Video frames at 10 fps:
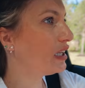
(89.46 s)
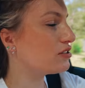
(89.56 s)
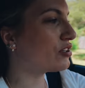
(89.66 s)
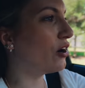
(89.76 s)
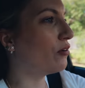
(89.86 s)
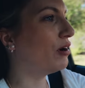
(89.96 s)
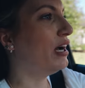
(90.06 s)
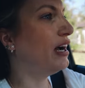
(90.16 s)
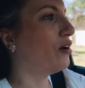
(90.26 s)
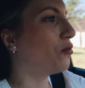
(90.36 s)
So
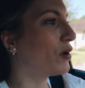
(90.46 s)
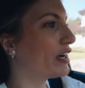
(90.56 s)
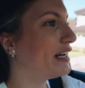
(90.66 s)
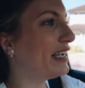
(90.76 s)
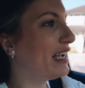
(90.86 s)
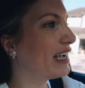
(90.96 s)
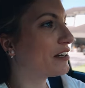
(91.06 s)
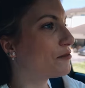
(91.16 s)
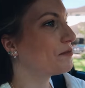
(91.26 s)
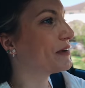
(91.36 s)
we're going to
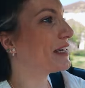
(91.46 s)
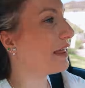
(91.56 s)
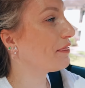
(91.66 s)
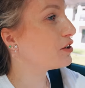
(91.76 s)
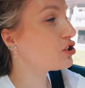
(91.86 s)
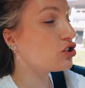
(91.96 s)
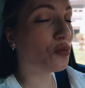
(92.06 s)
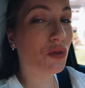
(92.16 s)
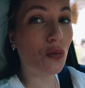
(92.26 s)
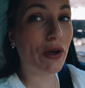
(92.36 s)
get the,
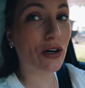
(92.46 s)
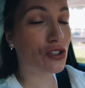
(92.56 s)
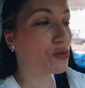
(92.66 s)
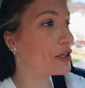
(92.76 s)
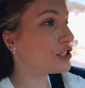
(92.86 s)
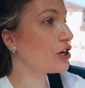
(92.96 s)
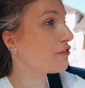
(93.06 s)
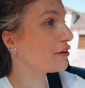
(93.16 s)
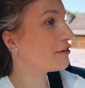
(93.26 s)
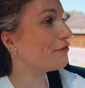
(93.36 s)
the wheels switched
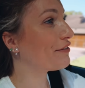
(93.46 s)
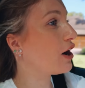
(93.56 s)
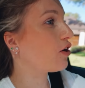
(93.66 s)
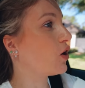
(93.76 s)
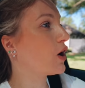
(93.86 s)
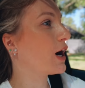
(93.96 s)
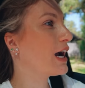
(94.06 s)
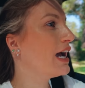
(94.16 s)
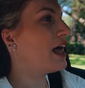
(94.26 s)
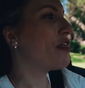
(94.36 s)
over from
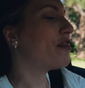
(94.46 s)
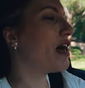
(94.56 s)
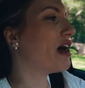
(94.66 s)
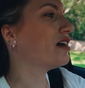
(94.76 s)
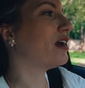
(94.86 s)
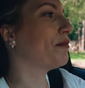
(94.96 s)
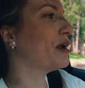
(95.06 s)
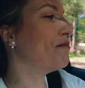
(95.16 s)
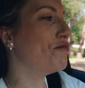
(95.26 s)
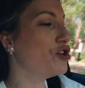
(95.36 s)
Falcor. Then I'm
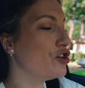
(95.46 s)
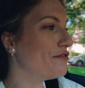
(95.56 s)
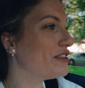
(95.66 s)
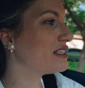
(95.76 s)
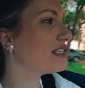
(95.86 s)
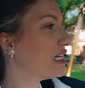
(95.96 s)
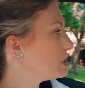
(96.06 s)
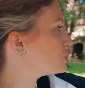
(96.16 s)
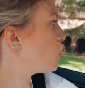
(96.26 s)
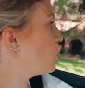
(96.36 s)
gonna move the
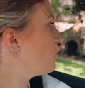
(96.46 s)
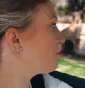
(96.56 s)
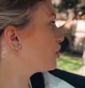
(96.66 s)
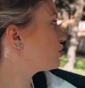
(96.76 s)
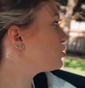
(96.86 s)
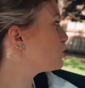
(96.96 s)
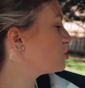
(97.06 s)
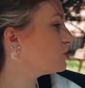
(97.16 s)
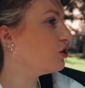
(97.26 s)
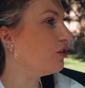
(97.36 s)
seats over to the
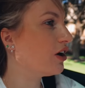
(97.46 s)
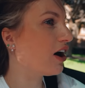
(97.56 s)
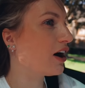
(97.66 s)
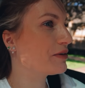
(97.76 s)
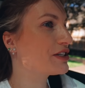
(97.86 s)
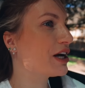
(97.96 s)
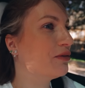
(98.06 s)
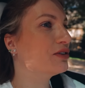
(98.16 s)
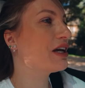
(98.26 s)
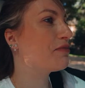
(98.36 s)
new car, which I
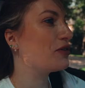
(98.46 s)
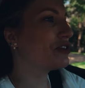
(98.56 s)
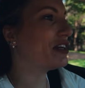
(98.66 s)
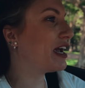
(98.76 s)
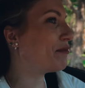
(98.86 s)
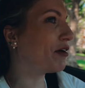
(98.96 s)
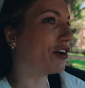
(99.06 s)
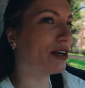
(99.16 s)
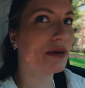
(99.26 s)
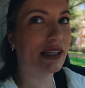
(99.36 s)
will debut the name. I've
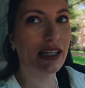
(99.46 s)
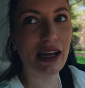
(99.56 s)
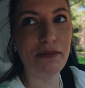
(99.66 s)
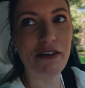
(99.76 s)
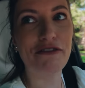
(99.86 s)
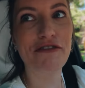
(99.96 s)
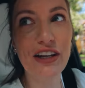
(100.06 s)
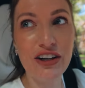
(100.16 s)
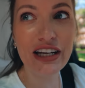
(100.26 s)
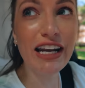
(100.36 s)
already picked the name. I
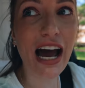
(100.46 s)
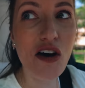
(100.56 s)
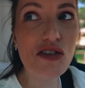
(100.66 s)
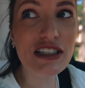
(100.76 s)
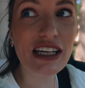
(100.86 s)
figured it out.